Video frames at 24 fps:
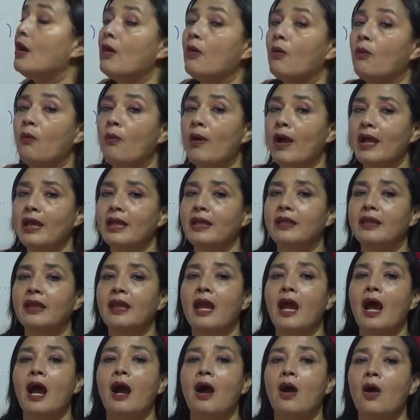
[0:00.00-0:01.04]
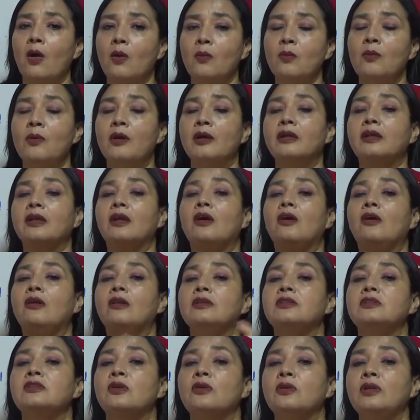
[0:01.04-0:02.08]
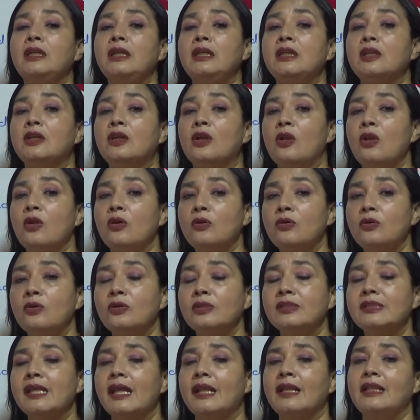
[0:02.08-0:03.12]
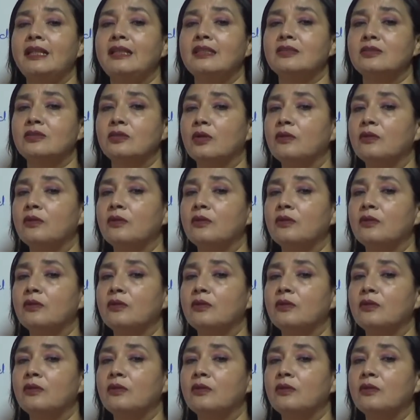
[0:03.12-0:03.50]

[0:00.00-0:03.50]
Why? Homework also includes a list